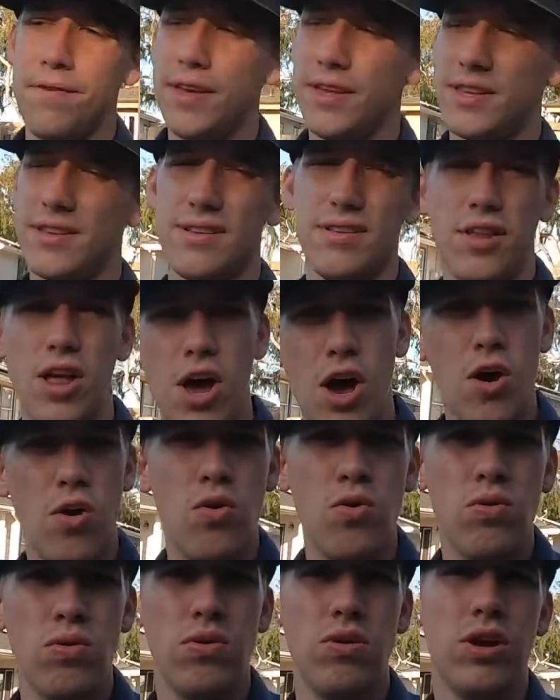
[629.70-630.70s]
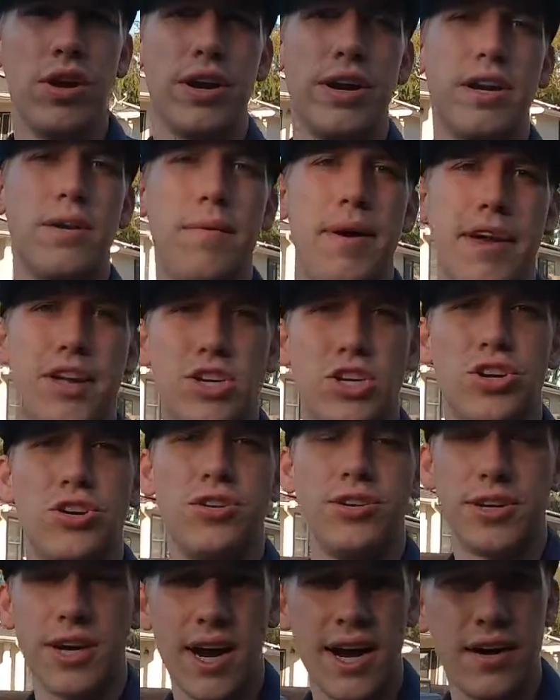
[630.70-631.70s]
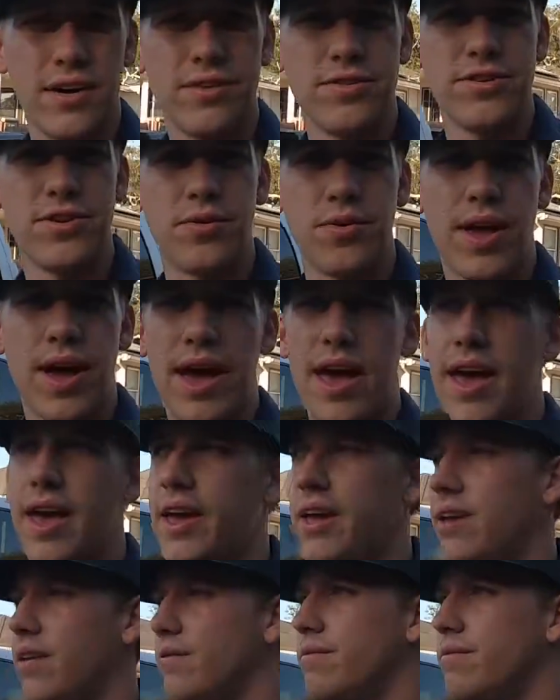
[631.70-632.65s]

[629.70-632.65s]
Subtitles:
it's low, look into making sure your tire's okay,